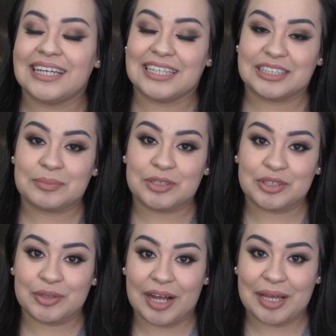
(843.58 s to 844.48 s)
and
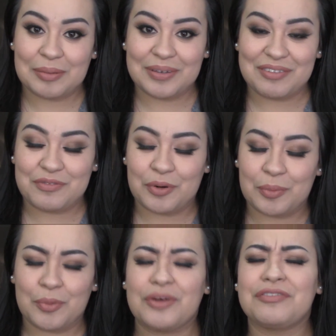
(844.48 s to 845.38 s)
subscribe for
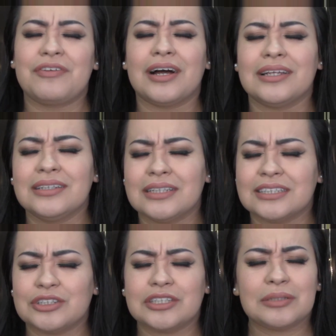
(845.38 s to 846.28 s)
more fun, because
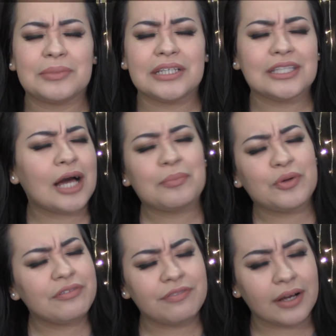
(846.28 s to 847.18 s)
there's going to be a lot
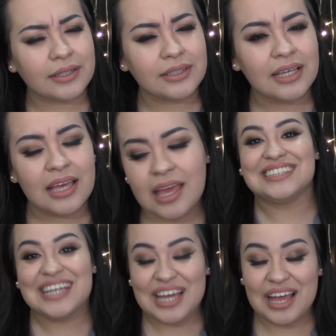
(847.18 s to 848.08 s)
more fun.
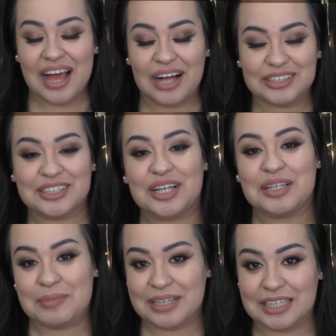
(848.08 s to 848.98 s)
I'll see y'all in
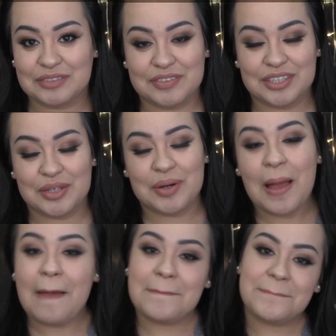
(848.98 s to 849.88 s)
my next video.
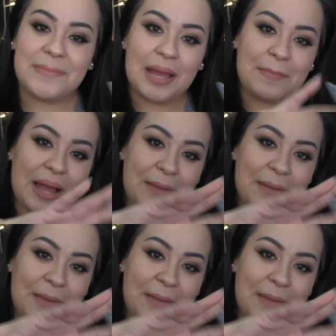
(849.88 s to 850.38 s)
Bye, bye,